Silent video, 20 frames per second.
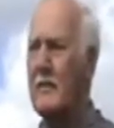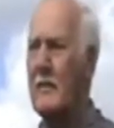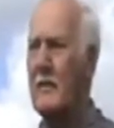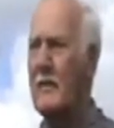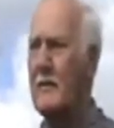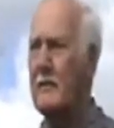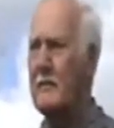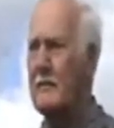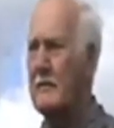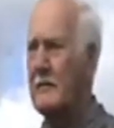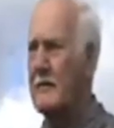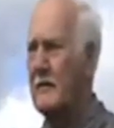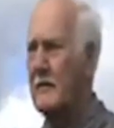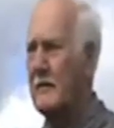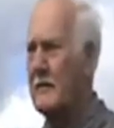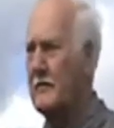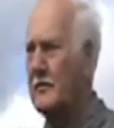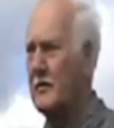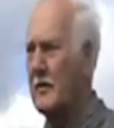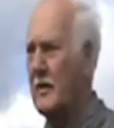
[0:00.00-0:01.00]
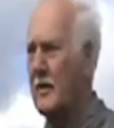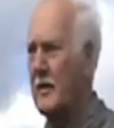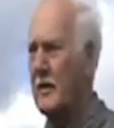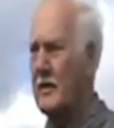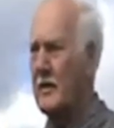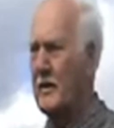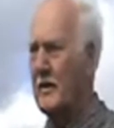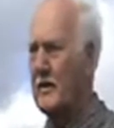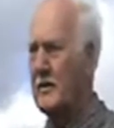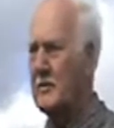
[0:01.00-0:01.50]
that. The
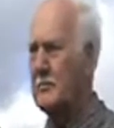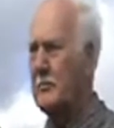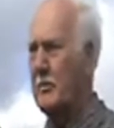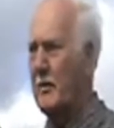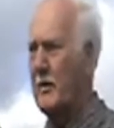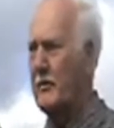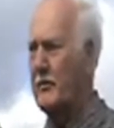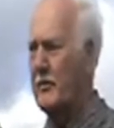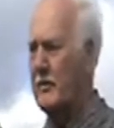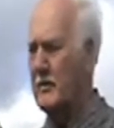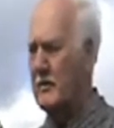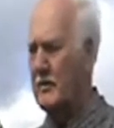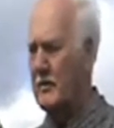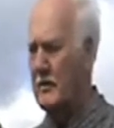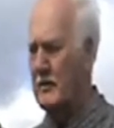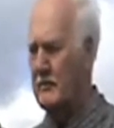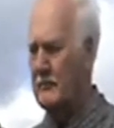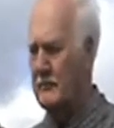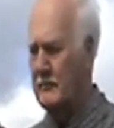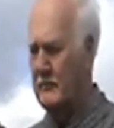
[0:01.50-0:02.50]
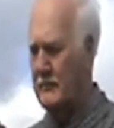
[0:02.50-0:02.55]
line lays perfect then.